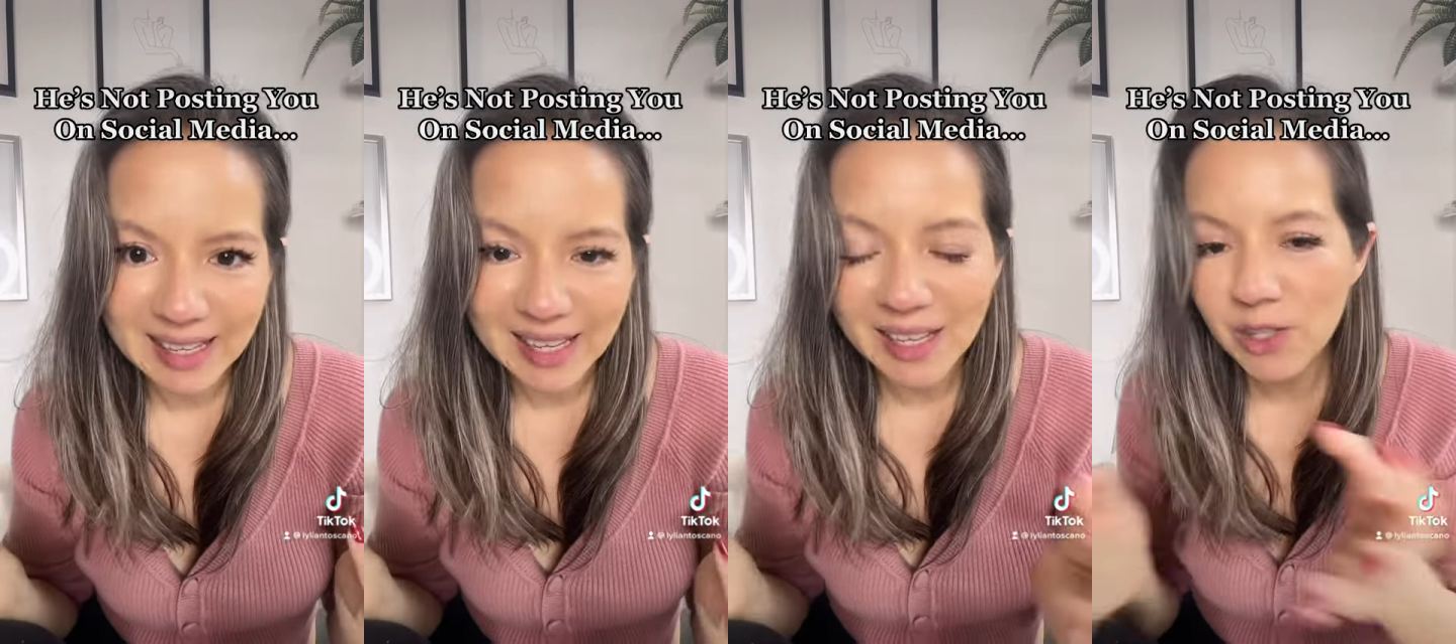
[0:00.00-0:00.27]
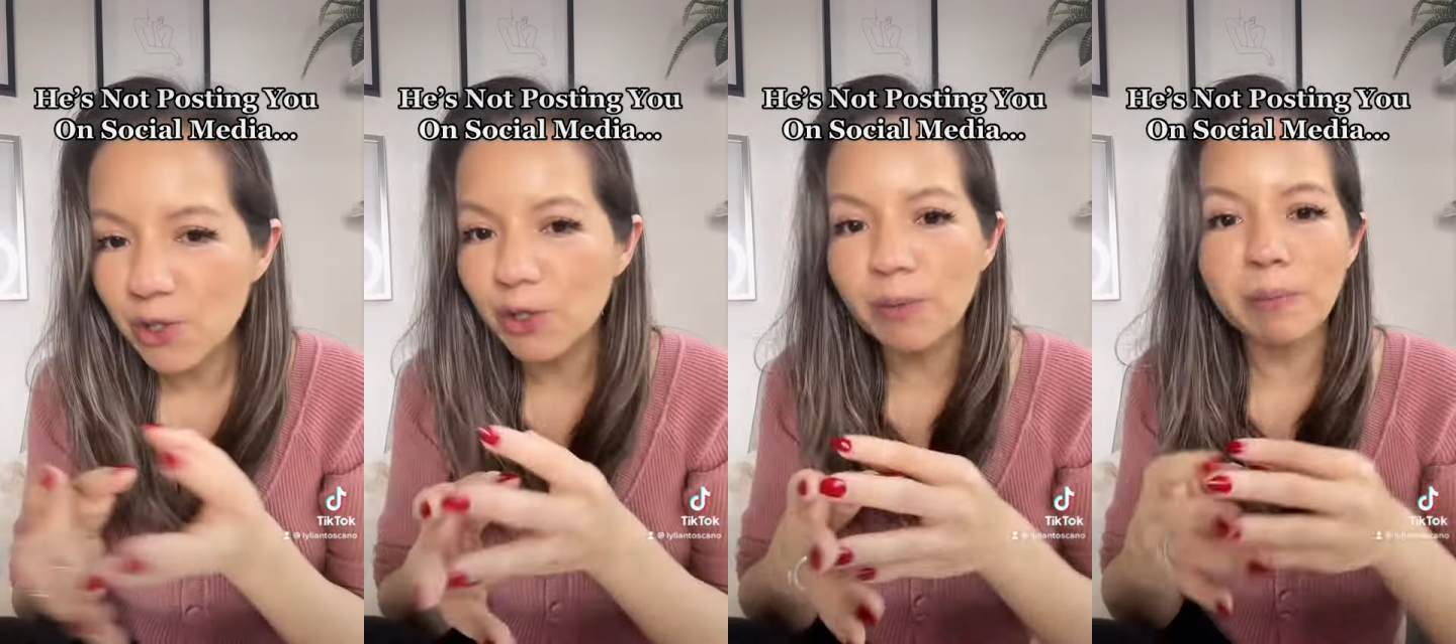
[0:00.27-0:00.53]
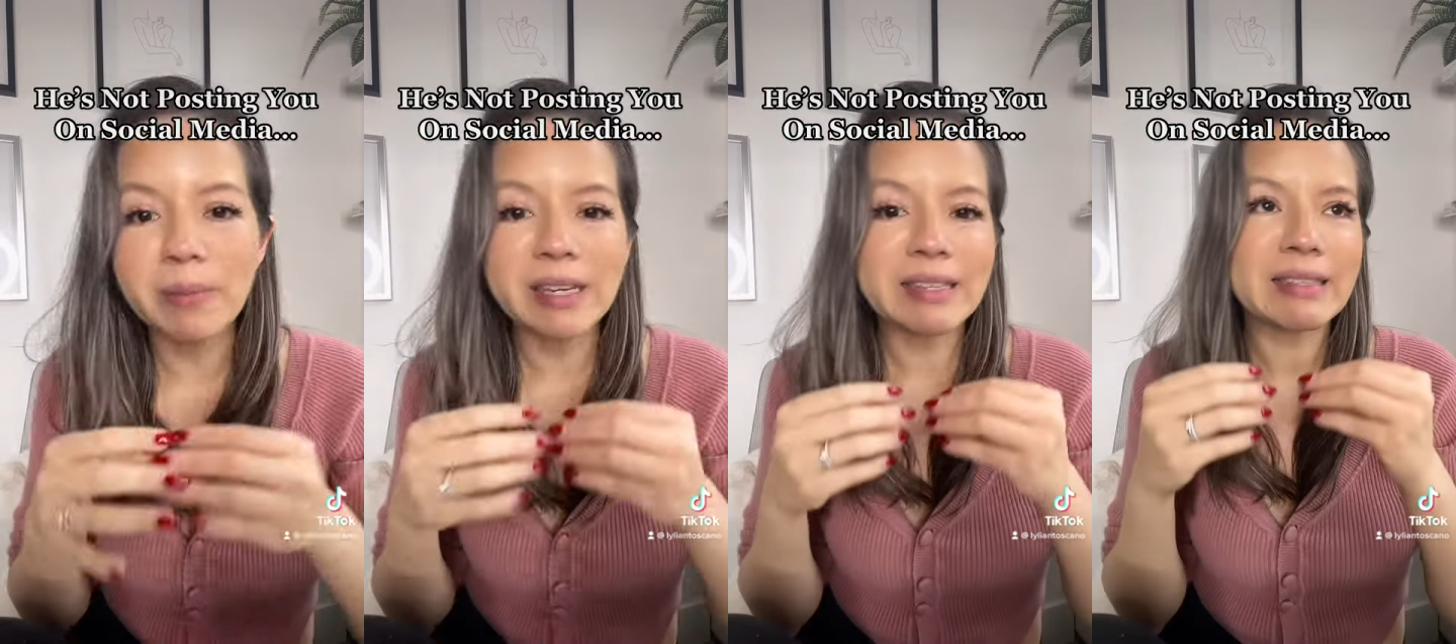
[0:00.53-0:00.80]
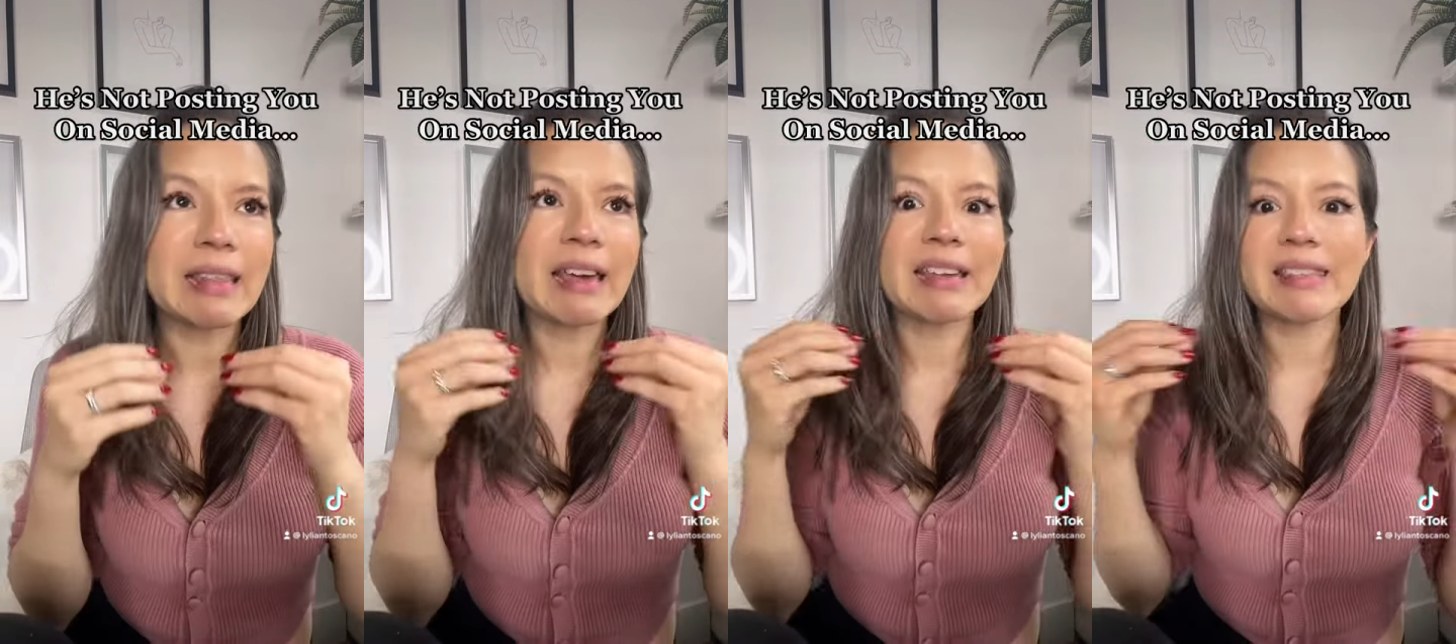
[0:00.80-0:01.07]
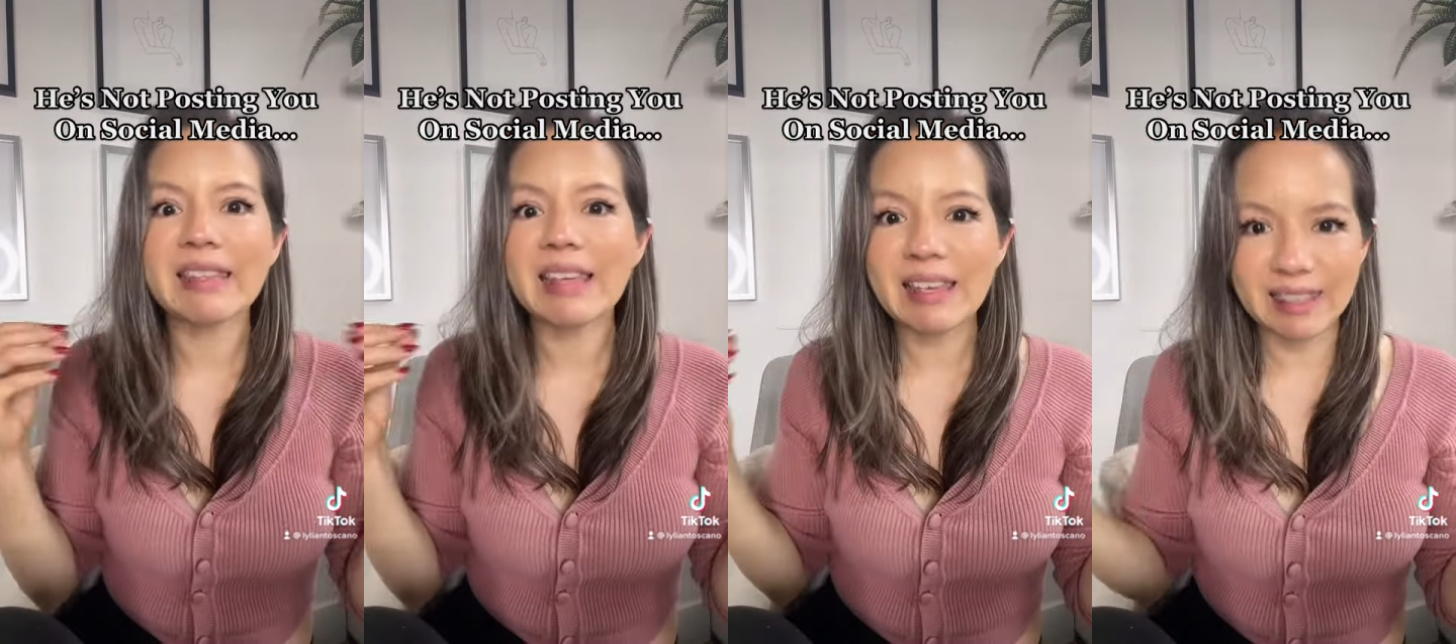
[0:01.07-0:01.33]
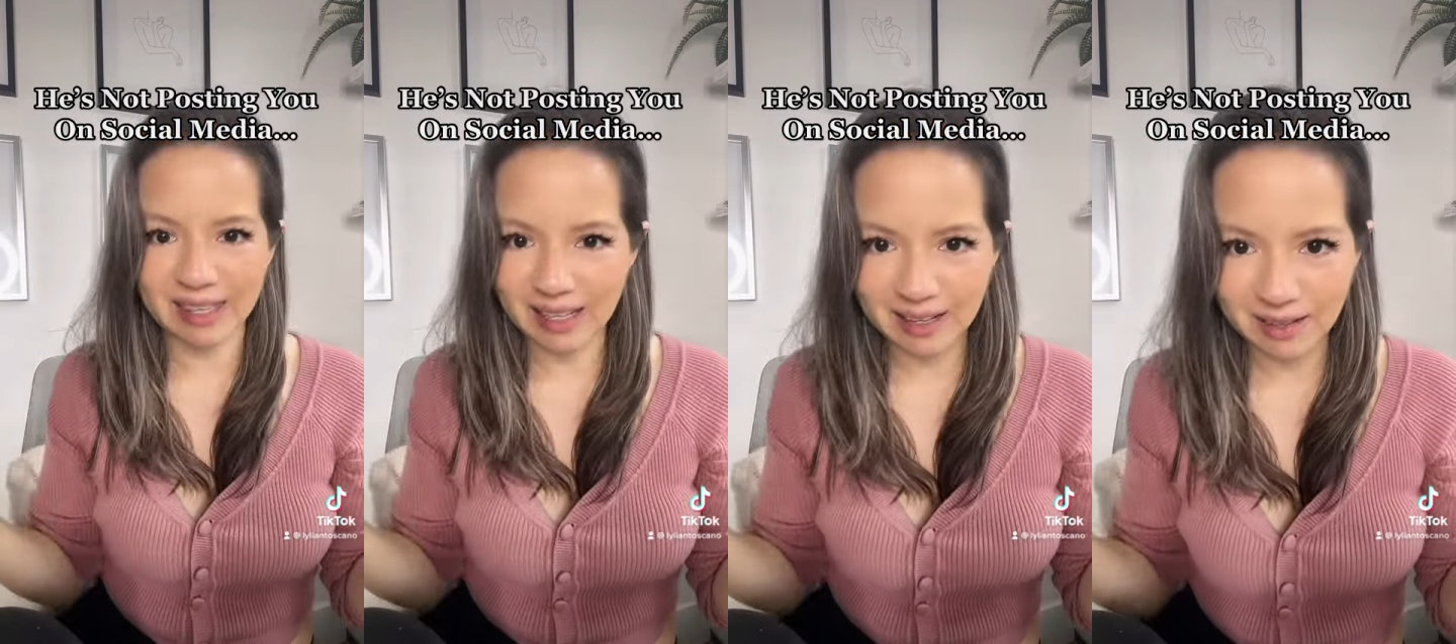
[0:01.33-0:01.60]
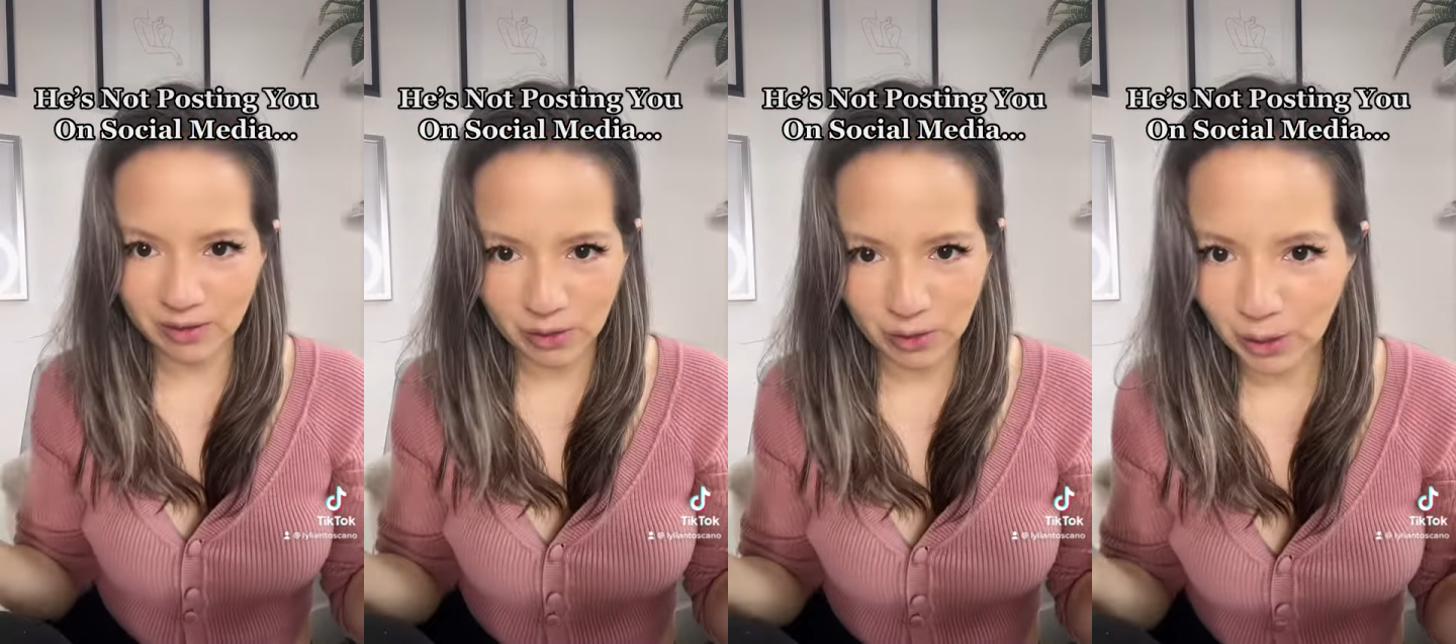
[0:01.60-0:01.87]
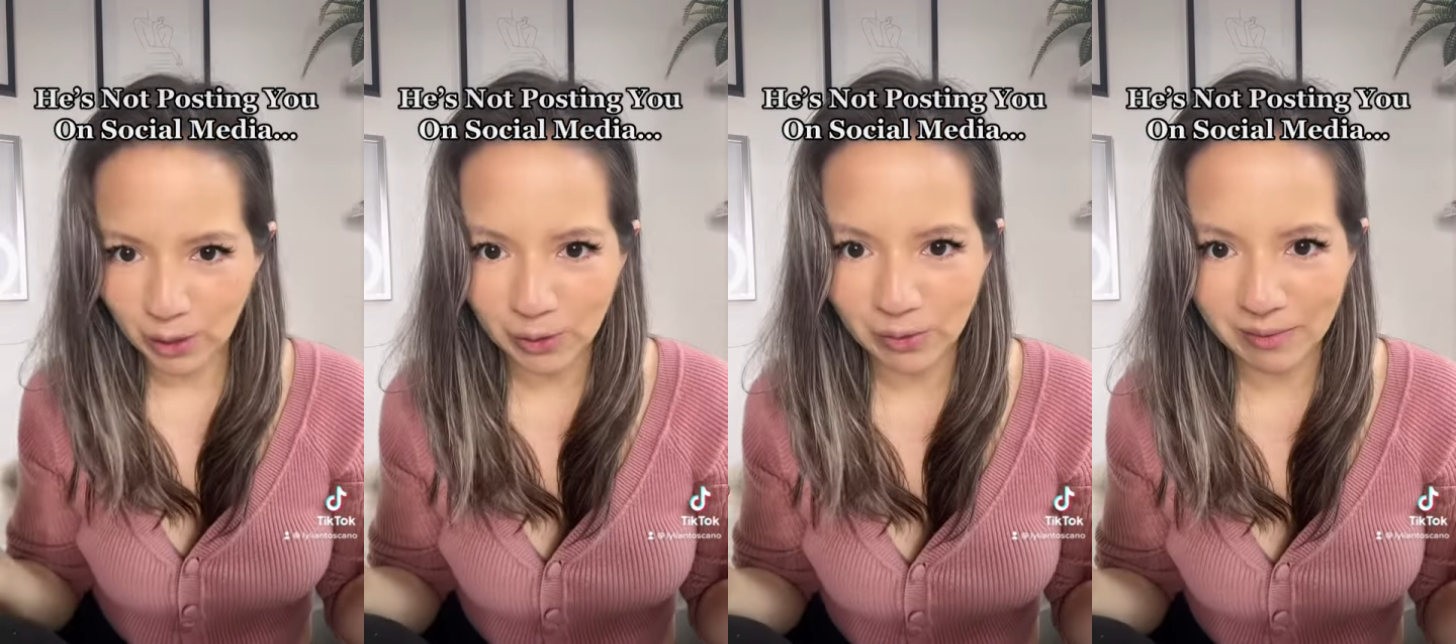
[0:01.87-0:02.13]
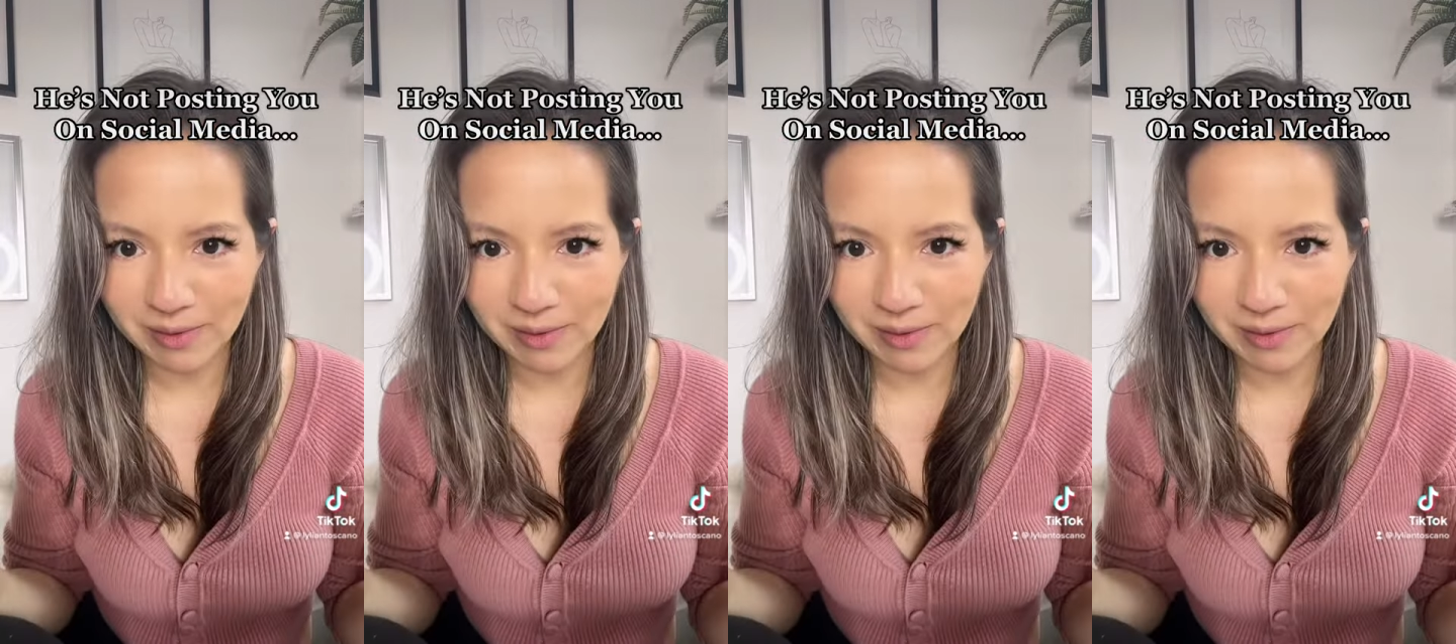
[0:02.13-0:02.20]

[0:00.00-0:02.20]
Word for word: It should mean that nothing to you,